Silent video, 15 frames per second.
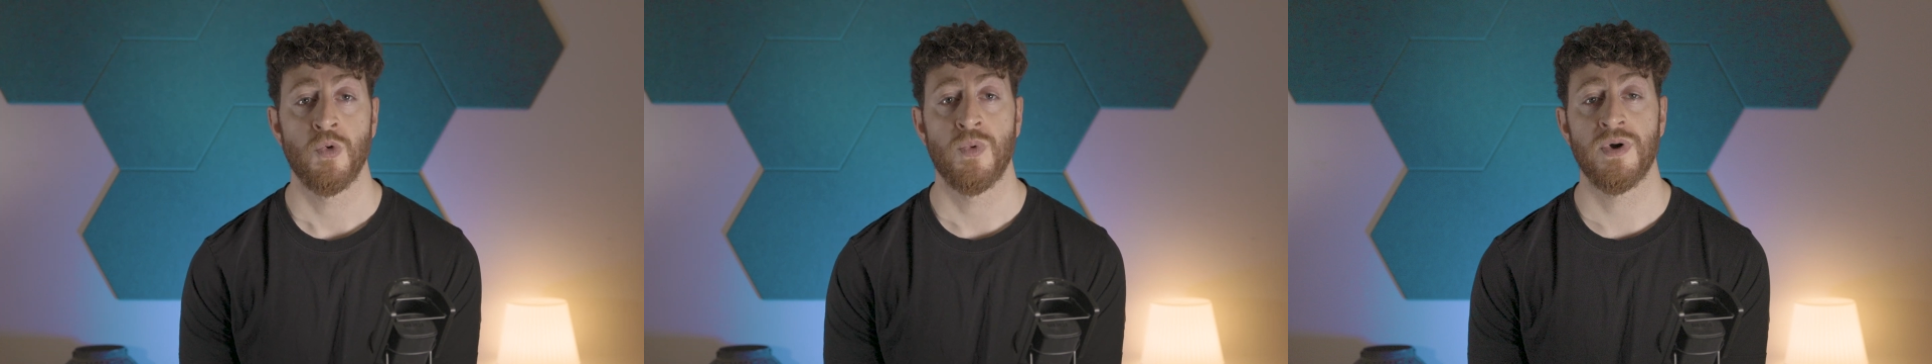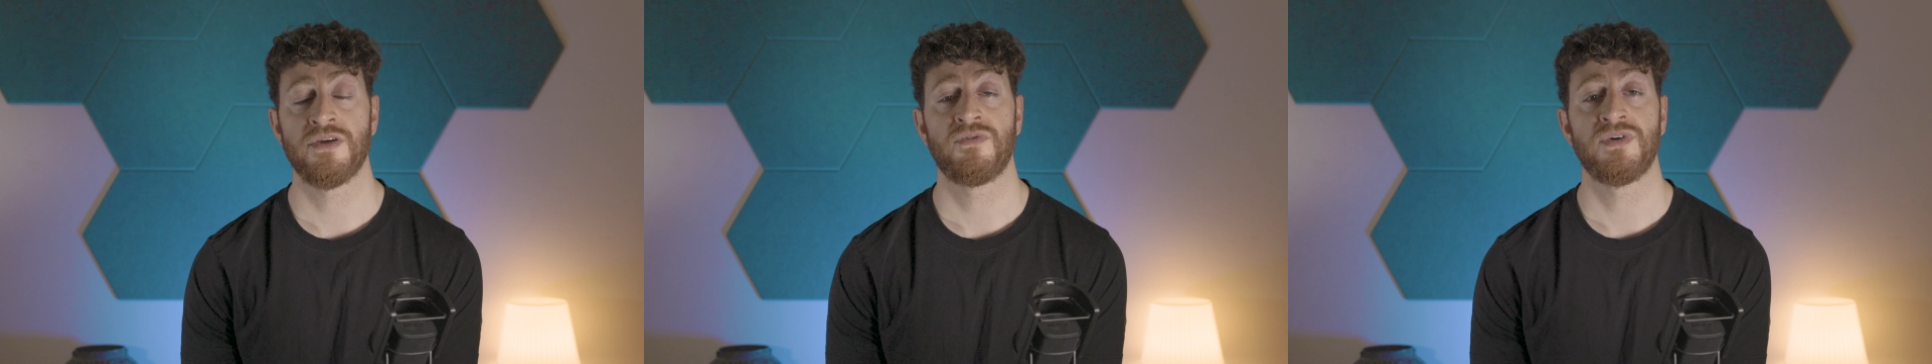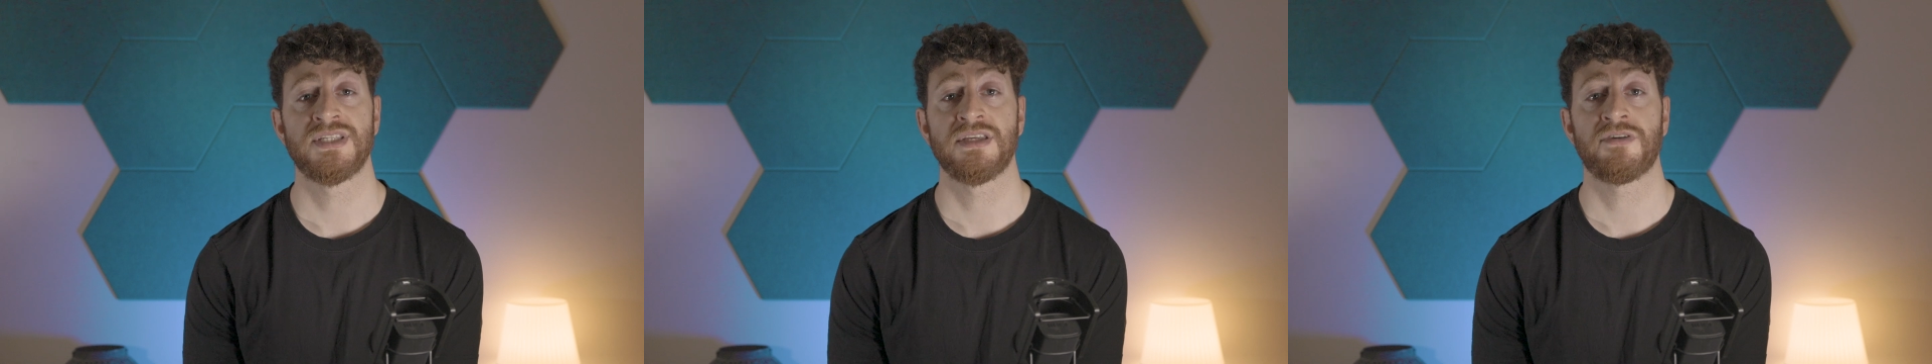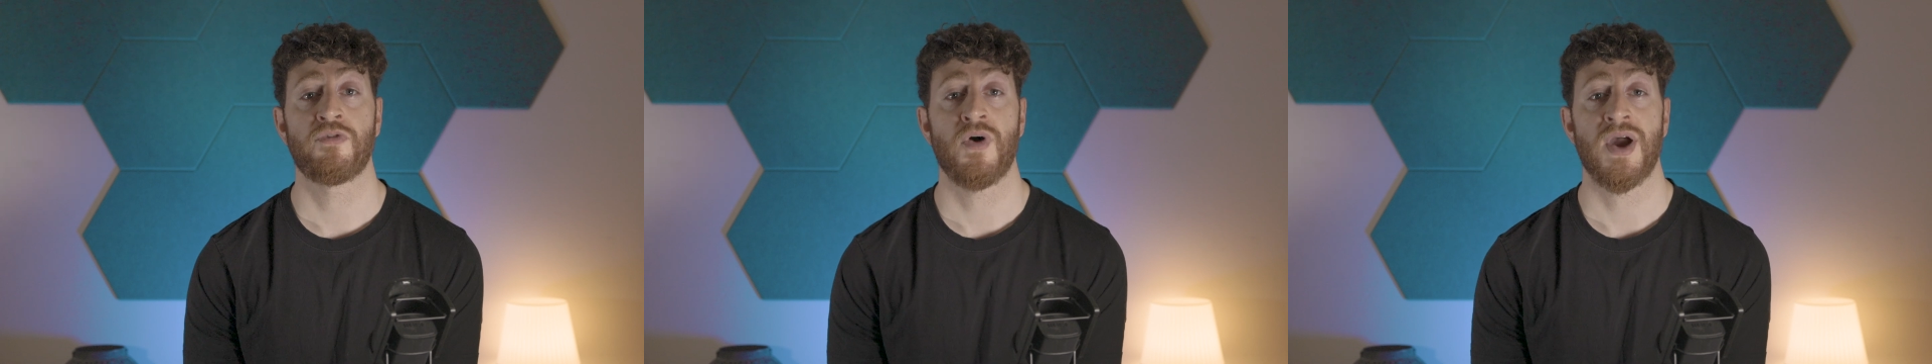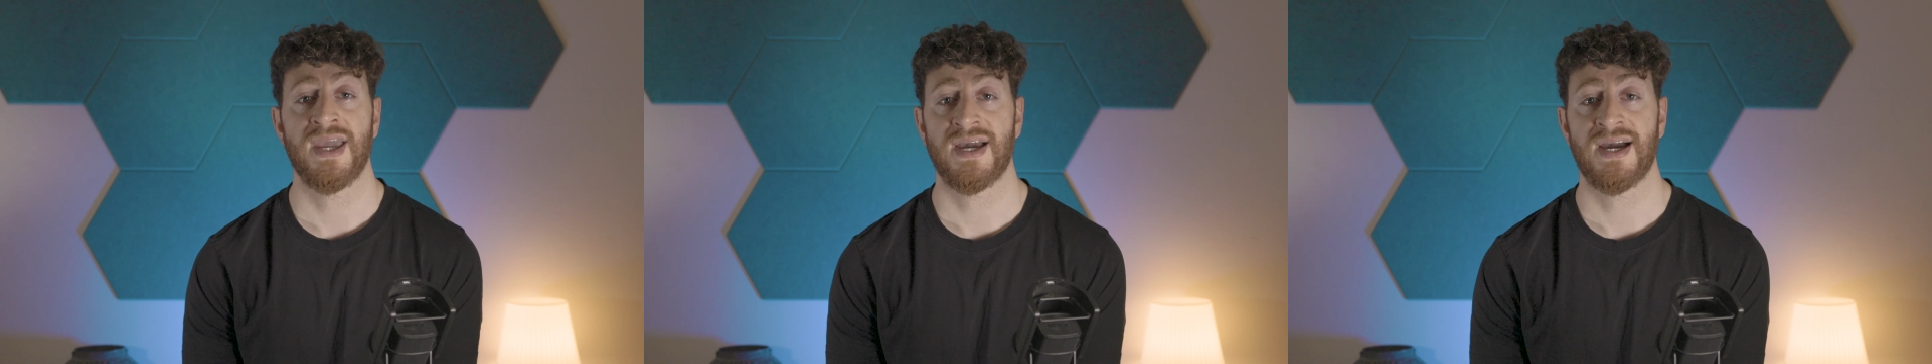whether it is
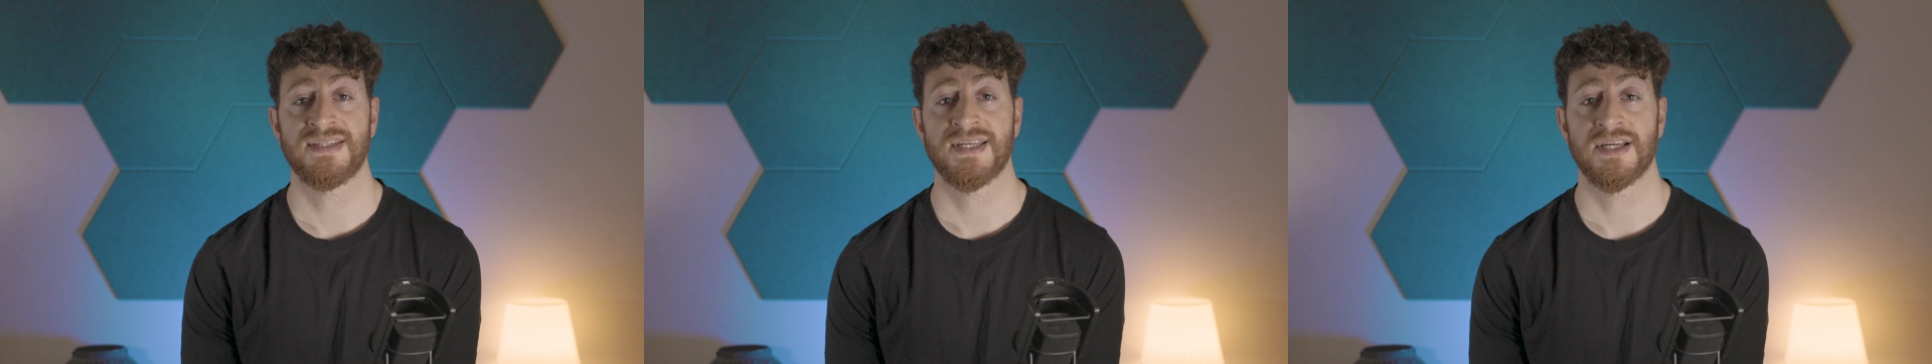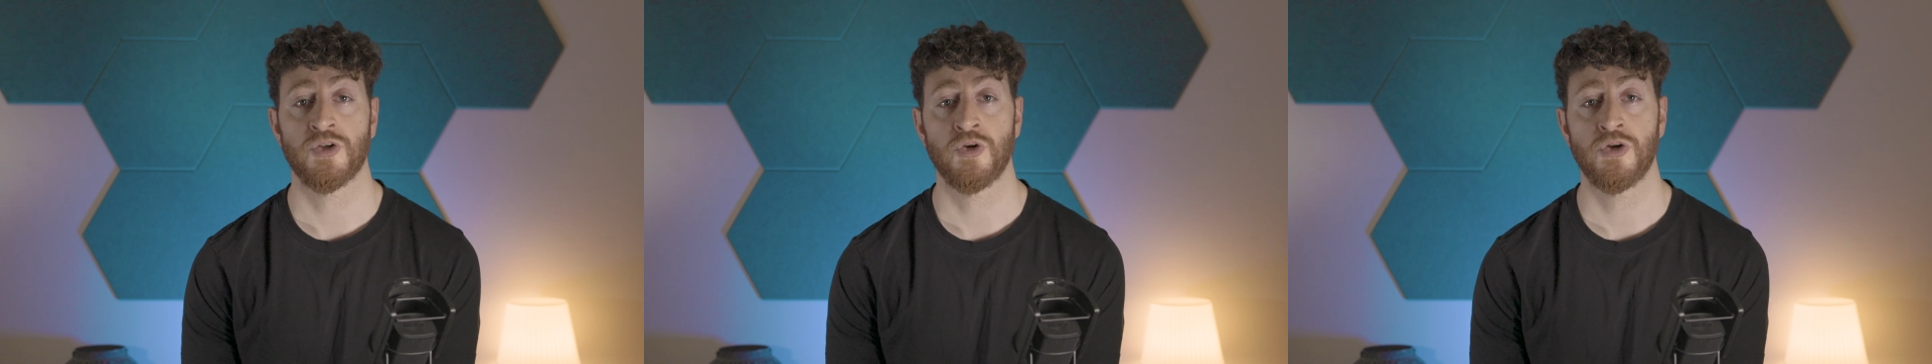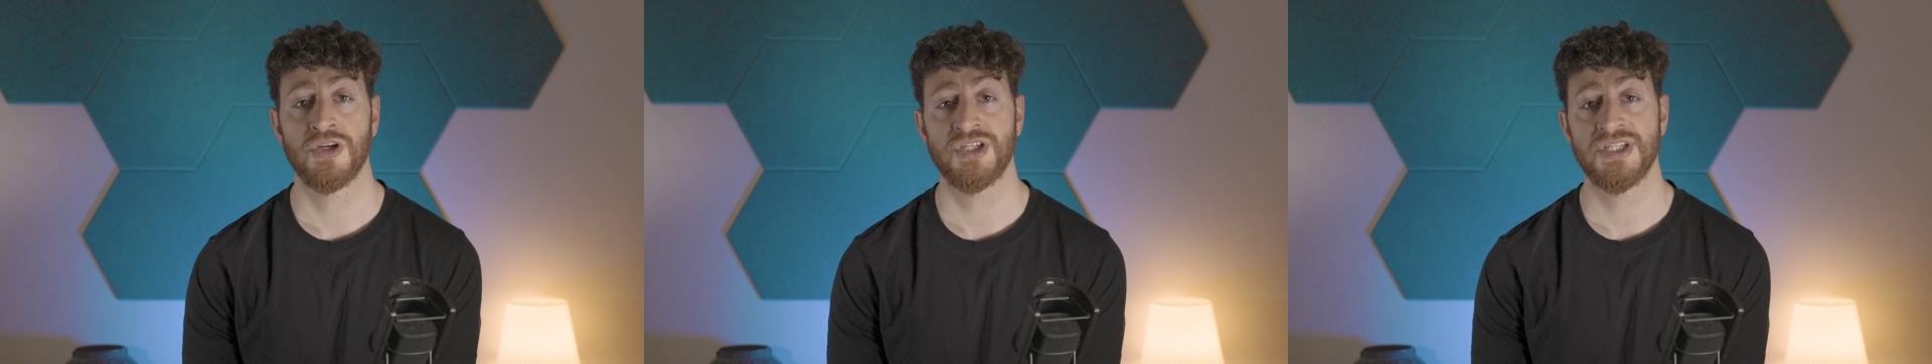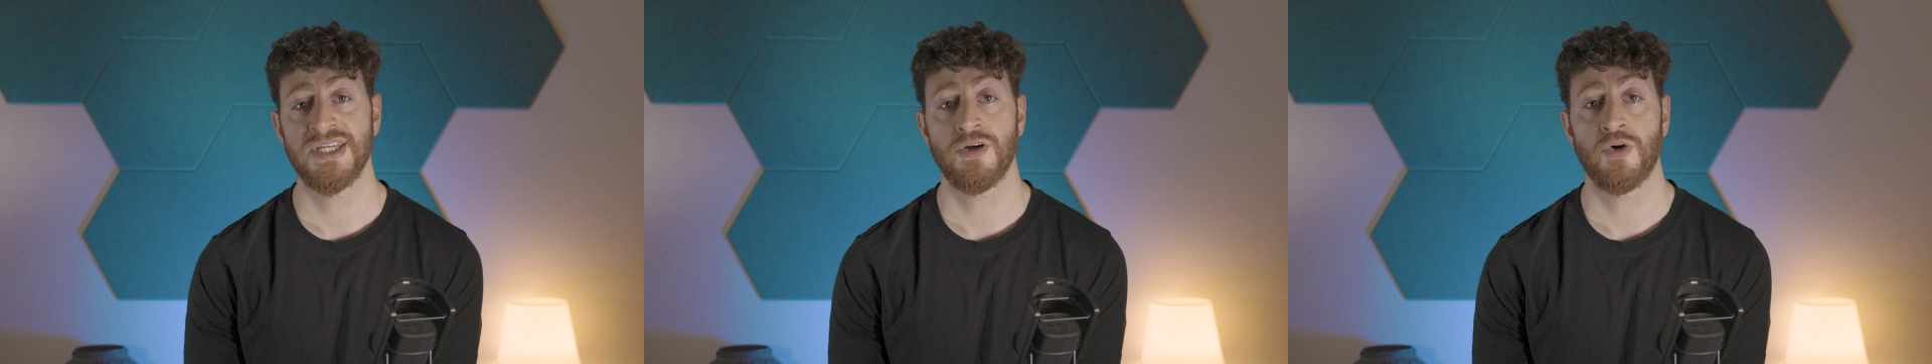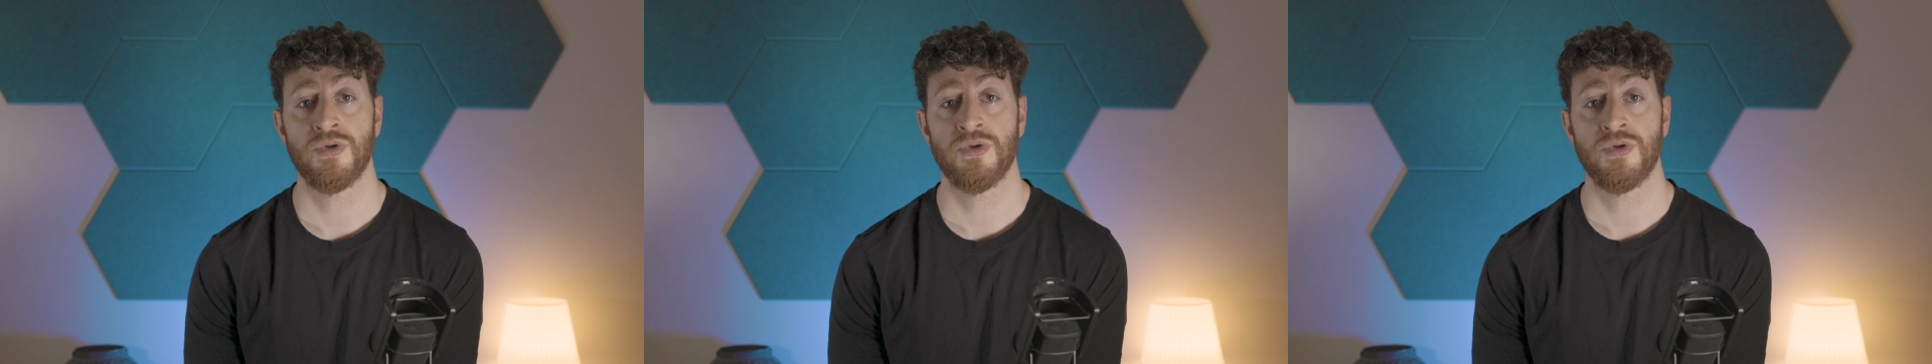for AI technology